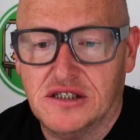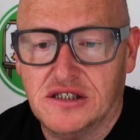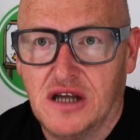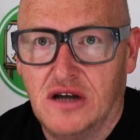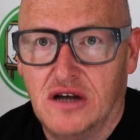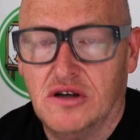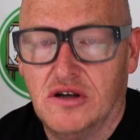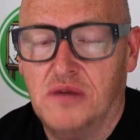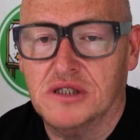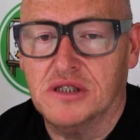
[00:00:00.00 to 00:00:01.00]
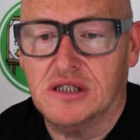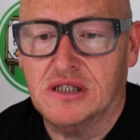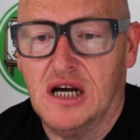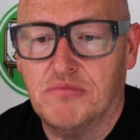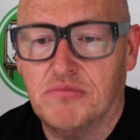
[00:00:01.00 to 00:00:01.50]
start times and
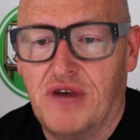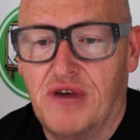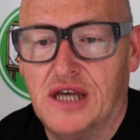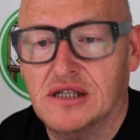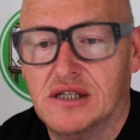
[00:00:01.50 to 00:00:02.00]
staggered breaks.